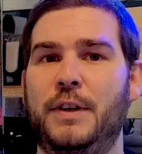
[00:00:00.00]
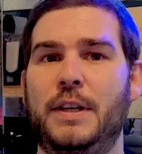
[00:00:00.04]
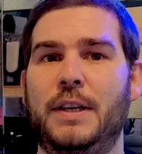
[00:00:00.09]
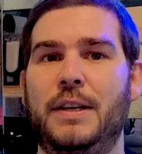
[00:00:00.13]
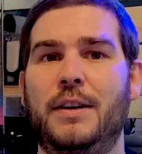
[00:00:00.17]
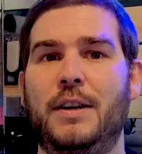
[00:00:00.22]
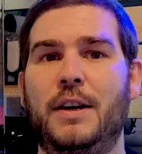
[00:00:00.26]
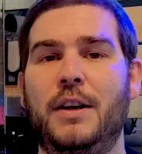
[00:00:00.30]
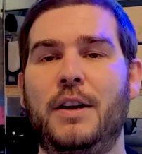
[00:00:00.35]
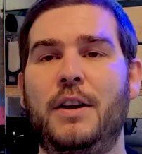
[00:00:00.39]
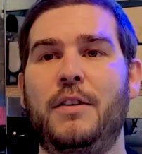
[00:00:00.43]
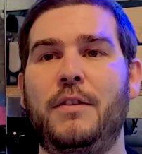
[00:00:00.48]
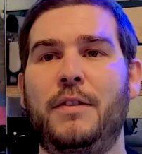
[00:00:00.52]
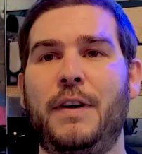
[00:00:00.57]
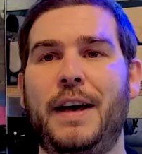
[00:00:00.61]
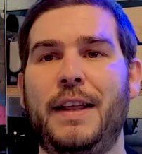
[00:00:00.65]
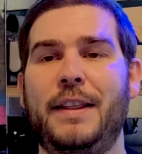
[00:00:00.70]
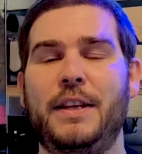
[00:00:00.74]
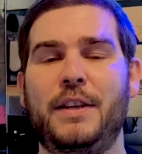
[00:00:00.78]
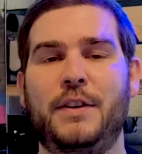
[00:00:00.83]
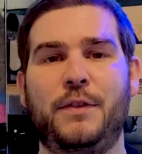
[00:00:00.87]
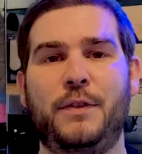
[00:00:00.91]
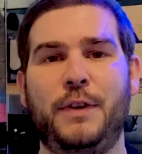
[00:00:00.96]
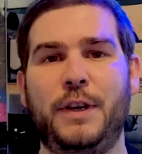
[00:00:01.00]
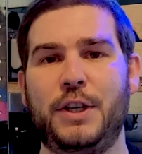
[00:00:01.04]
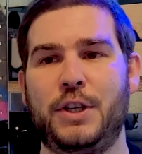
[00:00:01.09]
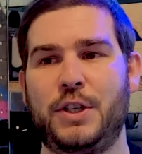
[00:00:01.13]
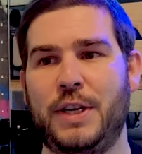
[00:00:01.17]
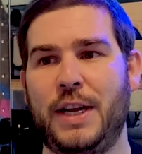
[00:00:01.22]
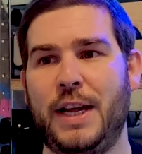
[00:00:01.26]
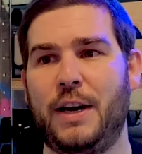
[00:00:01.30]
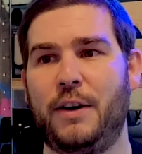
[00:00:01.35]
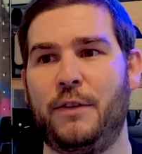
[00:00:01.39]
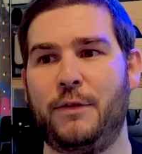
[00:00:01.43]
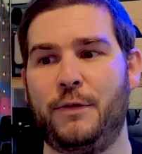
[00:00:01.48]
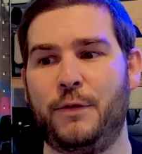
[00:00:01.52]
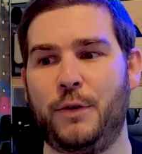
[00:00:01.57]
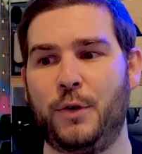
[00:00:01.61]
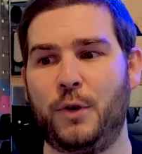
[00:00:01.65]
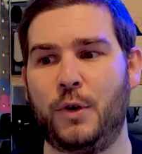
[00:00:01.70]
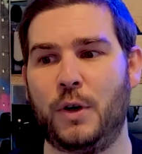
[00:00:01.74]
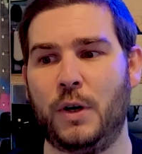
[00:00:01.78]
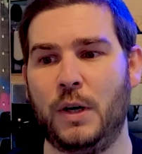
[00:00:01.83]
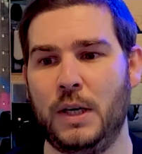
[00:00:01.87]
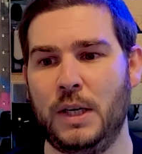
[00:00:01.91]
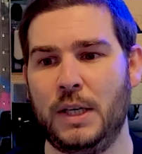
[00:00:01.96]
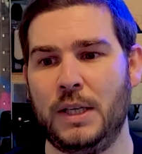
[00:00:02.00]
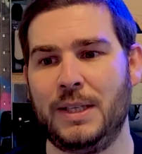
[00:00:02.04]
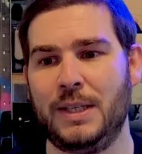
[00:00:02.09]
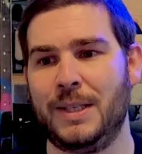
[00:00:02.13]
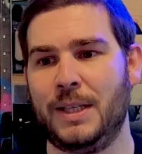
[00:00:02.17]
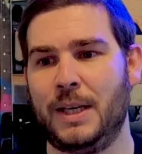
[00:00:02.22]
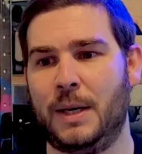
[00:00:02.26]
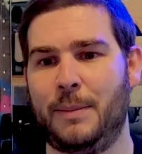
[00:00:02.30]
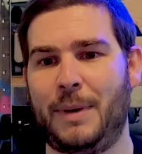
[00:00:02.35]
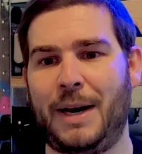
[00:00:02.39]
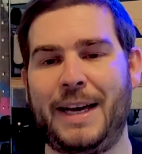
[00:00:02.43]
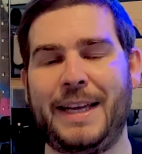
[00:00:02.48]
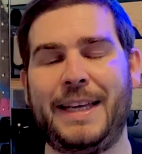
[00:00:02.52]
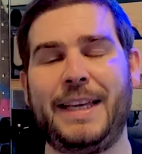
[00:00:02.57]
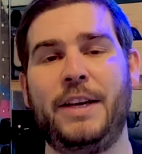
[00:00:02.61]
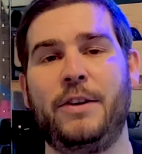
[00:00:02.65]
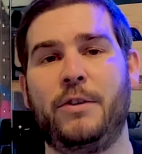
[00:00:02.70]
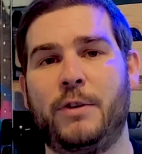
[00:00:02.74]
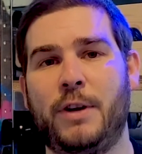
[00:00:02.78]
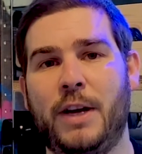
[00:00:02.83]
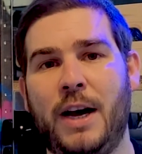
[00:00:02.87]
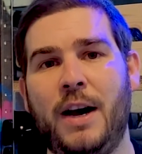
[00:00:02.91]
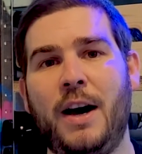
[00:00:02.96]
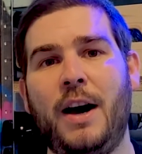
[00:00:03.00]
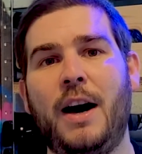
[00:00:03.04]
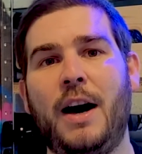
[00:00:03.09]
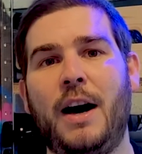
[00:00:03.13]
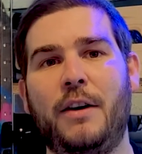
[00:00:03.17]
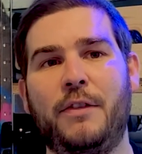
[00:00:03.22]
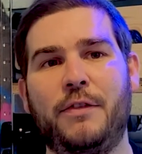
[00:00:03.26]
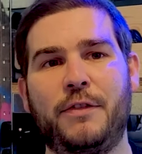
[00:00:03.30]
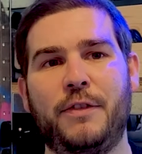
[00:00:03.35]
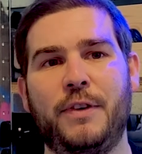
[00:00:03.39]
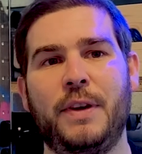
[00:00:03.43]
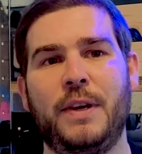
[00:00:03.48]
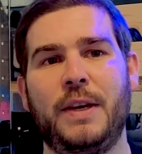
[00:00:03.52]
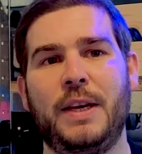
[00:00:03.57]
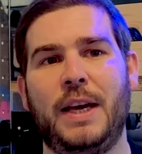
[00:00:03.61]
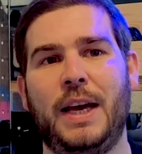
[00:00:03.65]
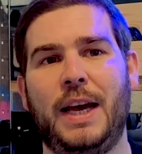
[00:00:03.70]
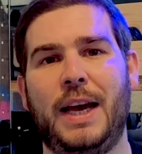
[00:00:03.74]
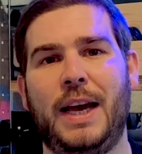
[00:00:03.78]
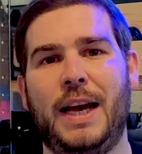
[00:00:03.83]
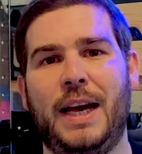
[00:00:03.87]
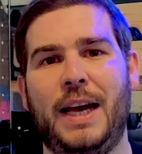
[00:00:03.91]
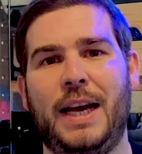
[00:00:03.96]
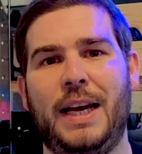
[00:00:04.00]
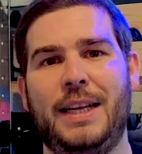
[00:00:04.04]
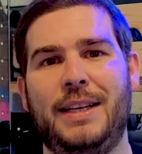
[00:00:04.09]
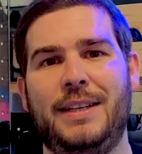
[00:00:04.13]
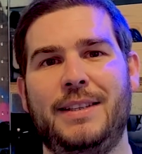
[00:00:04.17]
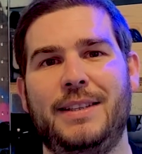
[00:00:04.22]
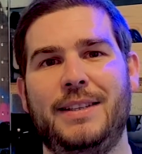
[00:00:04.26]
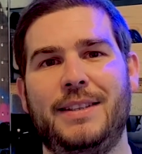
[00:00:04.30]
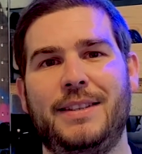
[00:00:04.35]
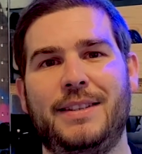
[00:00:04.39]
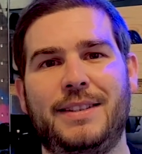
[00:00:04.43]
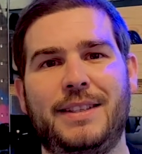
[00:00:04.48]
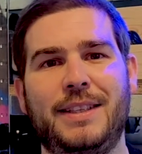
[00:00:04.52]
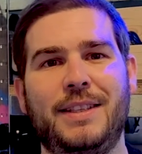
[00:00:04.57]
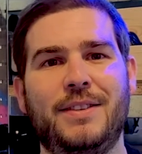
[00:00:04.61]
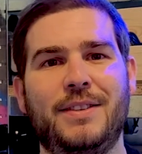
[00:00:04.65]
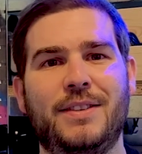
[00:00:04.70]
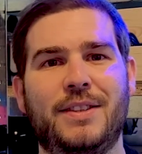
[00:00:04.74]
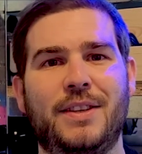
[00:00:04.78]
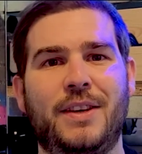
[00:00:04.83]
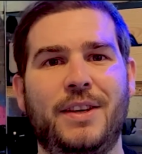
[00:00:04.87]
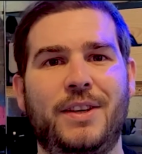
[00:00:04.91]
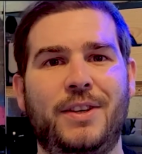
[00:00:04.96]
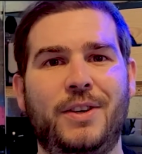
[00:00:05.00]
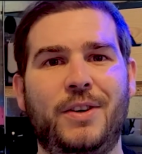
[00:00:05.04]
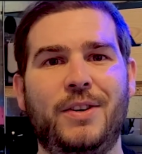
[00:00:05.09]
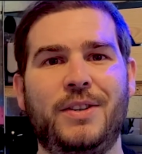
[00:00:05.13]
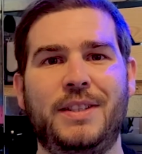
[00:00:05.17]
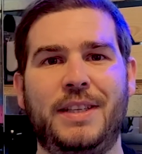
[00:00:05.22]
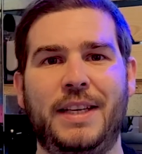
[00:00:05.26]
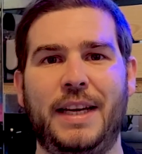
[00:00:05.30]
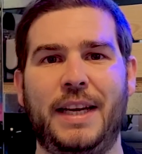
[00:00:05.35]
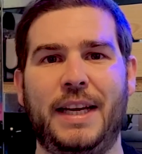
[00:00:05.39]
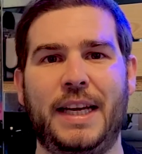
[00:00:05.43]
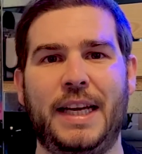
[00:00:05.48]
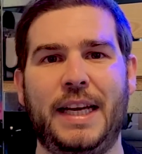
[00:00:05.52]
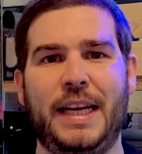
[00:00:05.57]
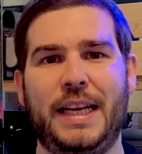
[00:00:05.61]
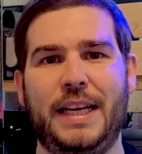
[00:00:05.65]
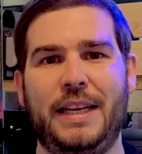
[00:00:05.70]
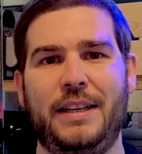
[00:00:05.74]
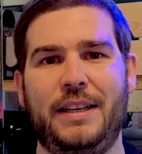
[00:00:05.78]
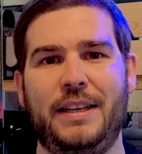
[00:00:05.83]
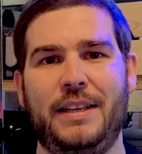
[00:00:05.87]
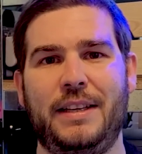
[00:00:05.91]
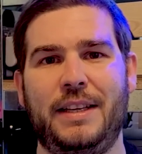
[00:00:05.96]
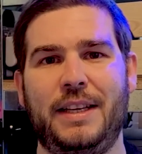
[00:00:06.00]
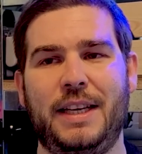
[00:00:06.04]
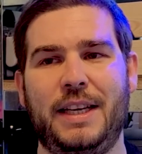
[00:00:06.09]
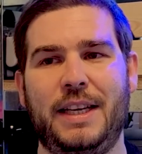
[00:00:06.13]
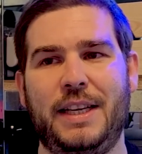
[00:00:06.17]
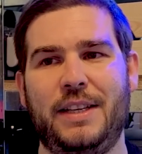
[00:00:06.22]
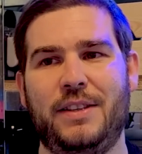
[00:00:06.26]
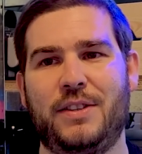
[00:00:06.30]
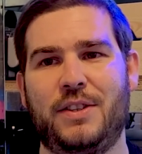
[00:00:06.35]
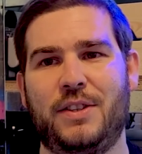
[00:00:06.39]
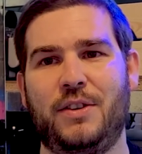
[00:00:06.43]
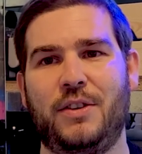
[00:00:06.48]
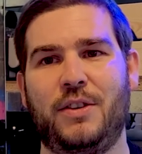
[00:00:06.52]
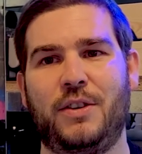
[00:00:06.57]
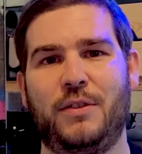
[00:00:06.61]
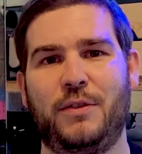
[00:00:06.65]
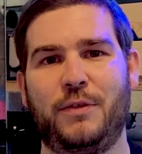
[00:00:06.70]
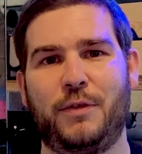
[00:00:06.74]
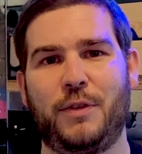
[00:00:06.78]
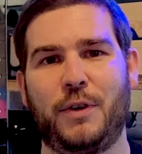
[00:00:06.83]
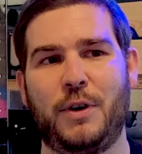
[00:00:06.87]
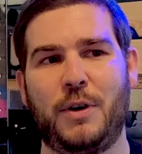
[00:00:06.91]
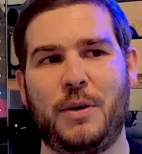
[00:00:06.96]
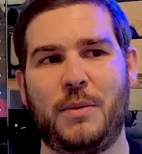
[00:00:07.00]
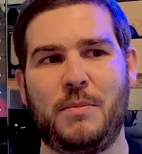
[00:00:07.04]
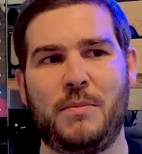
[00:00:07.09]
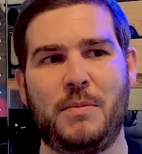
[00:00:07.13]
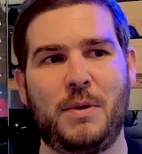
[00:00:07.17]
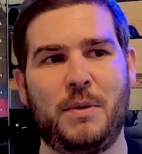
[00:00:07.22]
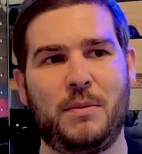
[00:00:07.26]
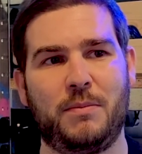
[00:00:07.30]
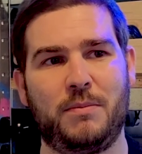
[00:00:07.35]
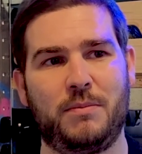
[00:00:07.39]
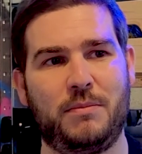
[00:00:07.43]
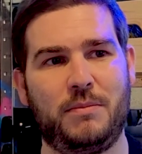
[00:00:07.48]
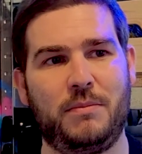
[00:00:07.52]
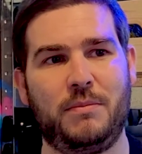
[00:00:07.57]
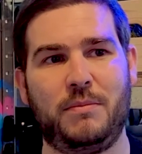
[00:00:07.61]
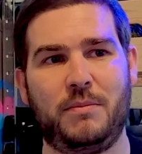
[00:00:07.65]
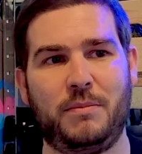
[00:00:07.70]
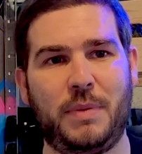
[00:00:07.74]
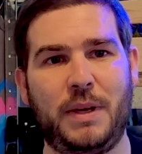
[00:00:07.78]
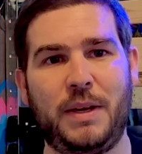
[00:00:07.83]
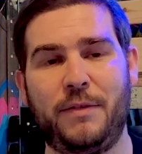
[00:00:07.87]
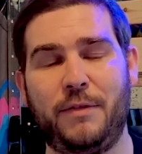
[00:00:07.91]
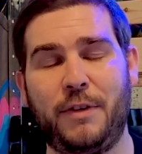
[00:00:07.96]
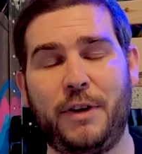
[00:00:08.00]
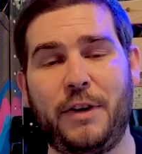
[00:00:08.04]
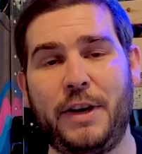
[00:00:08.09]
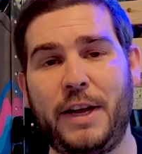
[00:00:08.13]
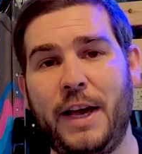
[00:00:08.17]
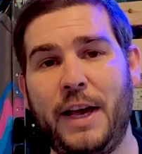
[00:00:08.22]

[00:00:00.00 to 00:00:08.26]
And I've had this fish now for about 1.5 years, and since I got it, it's gone from being very